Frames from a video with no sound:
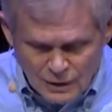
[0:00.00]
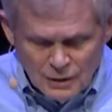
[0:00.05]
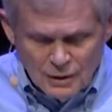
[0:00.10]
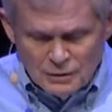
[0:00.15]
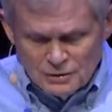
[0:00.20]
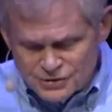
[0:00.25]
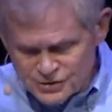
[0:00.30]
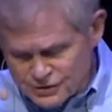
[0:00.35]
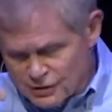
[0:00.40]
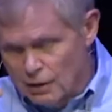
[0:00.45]

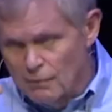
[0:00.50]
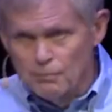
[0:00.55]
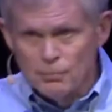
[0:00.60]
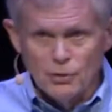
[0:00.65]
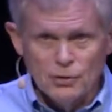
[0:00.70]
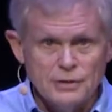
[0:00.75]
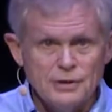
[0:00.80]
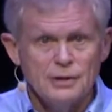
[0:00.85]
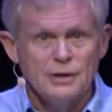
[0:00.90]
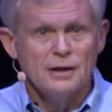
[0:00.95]

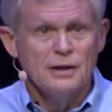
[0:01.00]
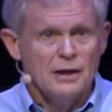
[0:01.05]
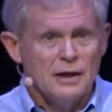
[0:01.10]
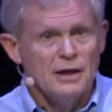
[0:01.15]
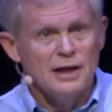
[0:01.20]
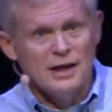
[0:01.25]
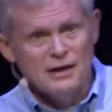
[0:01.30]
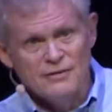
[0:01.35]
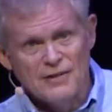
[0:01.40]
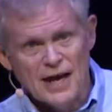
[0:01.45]
stumbled
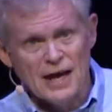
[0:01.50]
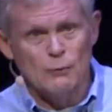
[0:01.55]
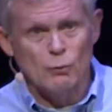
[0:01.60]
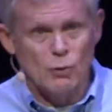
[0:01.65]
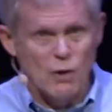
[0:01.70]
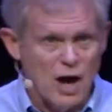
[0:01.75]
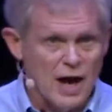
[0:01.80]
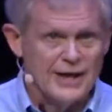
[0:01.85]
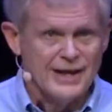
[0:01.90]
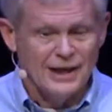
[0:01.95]
in that
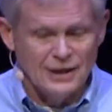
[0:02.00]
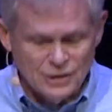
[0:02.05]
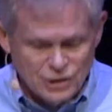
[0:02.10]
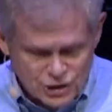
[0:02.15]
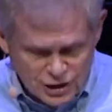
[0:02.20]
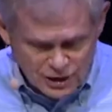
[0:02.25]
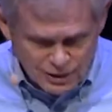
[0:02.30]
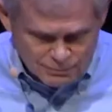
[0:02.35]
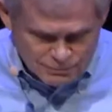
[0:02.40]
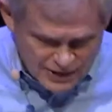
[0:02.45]
rocking
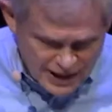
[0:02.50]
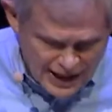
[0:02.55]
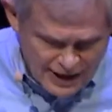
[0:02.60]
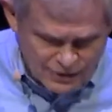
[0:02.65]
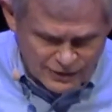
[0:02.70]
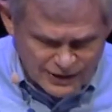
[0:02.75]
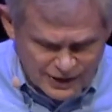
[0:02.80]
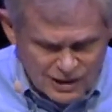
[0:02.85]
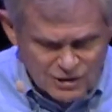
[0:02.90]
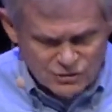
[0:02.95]
ship
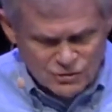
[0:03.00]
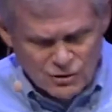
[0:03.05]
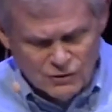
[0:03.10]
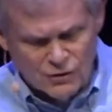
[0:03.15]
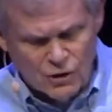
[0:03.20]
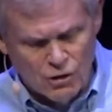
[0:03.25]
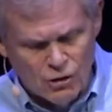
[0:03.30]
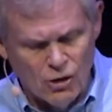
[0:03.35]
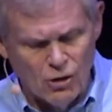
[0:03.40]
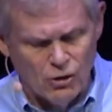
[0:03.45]
down into
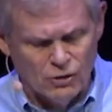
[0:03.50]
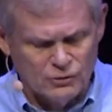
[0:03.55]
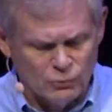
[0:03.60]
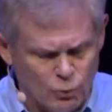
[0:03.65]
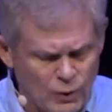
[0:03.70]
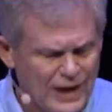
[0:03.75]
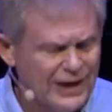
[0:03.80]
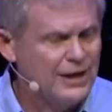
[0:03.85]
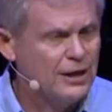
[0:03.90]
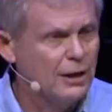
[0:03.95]
the hole to
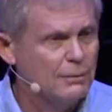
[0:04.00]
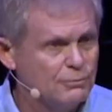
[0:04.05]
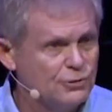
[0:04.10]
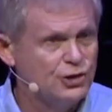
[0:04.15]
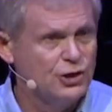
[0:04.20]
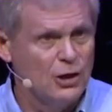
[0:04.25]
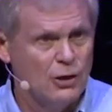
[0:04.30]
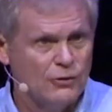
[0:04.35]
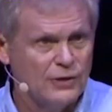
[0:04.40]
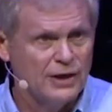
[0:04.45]
wake up
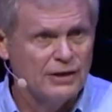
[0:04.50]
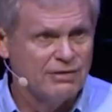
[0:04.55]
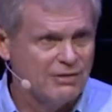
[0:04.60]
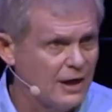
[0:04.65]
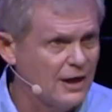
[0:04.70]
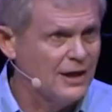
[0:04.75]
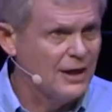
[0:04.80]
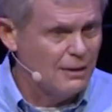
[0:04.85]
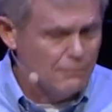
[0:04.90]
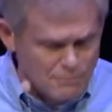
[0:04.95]
Jonah,
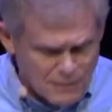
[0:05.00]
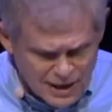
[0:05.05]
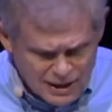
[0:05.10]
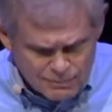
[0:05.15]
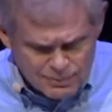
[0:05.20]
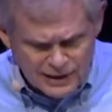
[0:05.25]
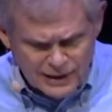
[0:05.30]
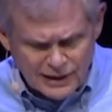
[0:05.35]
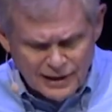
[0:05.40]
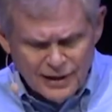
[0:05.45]
thinking
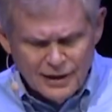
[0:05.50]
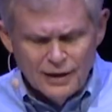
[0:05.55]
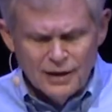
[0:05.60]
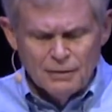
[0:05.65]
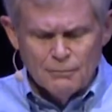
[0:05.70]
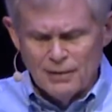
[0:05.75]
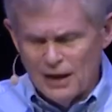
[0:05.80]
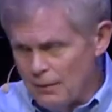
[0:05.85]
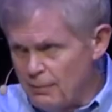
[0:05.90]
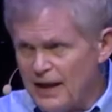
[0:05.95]
maybe
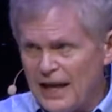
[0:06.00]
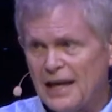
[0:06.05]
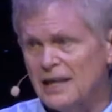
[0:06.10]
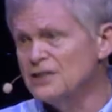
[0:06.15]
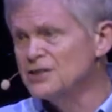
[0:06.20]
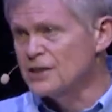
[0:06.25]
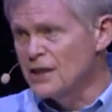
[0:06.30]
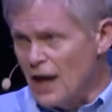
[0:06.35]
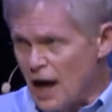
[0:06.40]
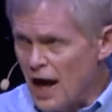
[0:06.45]

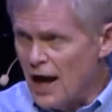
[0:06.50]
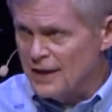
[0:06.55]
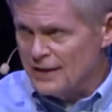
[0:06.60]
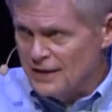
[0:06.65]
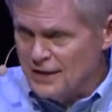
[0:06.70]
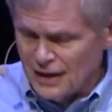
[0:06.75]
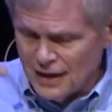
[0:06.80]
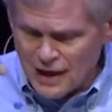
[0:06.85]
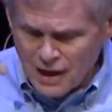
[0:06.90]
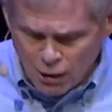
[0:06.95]
his
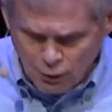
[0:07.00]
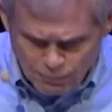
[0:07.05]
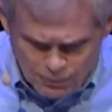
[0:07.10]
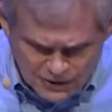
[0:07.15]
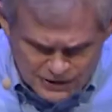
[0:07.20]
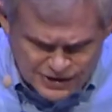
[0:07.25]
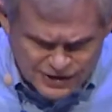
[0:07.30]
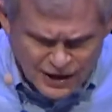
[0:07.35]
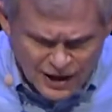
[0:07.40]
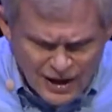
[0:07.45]
God can help
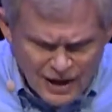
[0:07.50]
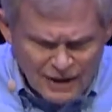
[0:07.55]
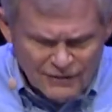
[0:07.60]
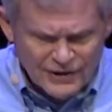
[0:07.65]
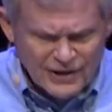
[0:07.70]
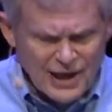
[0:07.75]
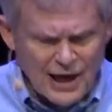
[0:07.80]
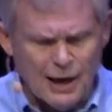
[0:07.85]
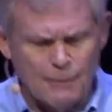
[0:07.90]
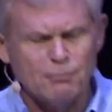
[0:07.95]
us.
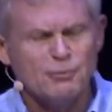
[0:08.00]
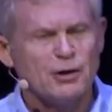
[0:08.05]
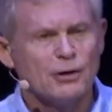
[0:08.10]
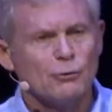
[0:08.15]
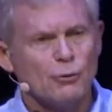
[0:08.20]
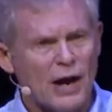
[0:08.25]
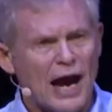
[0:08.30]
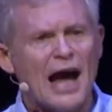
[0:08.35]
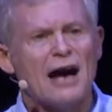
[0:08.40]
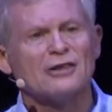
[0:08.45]
The captain
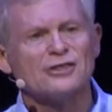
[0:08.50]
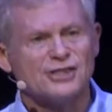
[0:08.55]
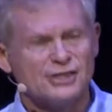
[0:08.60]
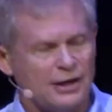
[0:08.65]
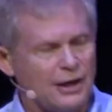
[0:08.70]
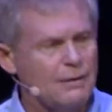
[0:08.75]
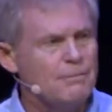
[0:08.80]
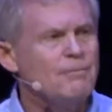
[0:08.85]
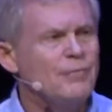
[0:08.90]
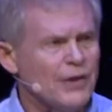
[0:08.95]
roused
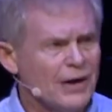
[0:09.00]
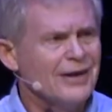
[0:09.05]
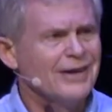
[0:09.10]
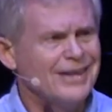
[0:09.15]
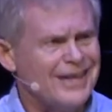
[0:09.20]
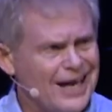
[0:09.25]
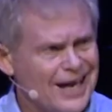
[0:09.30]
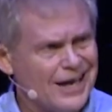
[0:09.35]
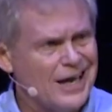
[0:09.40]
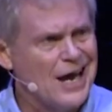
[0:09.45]
him,
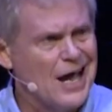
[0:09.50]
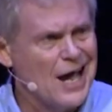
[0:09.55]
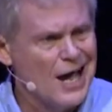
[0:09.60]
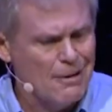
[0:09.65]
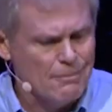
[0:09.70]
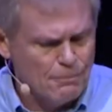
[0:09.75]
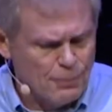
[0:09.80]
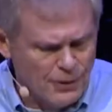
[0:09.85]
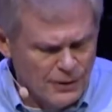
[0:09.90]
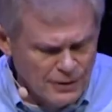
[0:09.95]
get
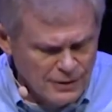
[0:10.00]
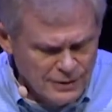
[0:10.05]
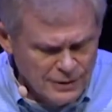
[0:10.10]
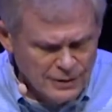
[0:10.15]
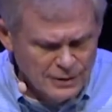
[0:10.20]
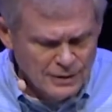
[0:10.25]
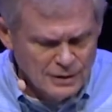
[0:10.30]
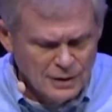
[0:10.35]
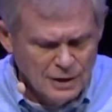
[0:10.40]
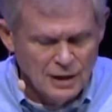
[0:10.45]
up.
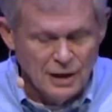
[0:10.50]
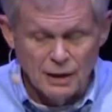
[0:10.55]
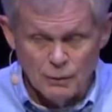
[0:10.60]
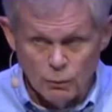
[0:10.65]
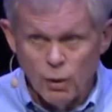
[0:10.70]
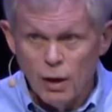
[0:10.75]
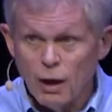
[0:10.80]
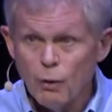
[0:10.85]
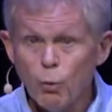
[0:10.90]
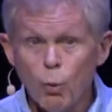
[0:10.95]

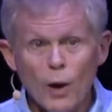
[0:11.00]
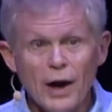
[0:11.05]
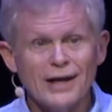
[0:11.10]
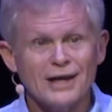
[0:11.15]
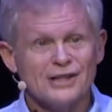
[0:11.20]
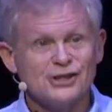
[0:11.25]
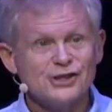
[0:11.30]
What a